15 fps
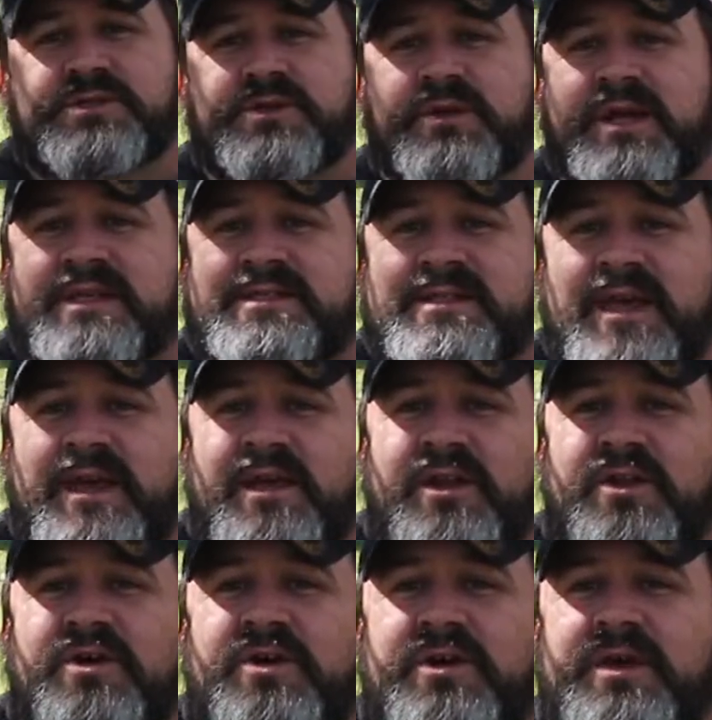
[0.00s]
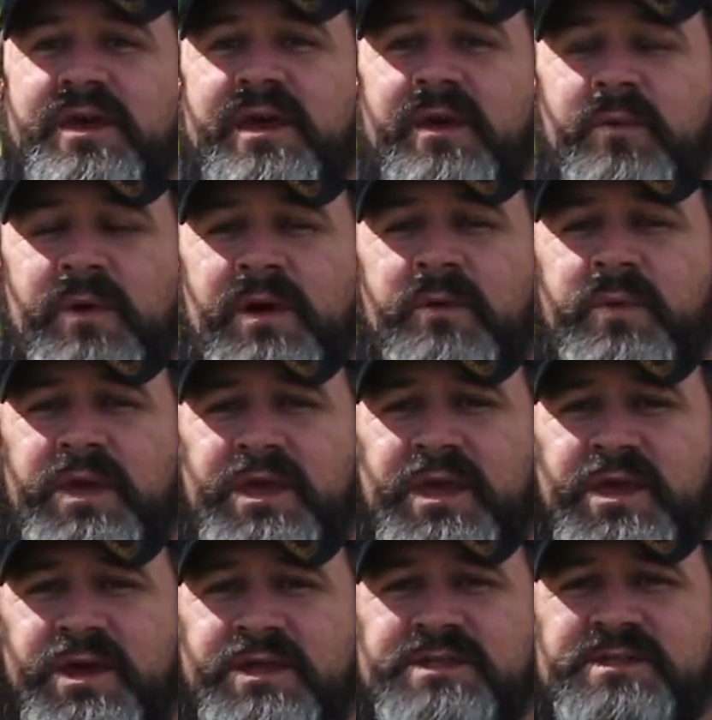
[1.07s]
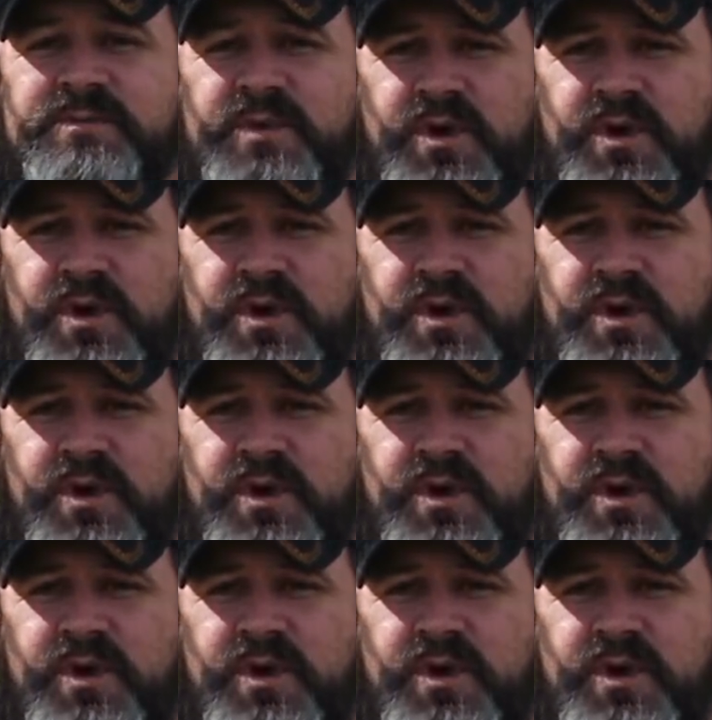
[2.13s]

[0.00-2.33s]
So let's take a look at where we can cut some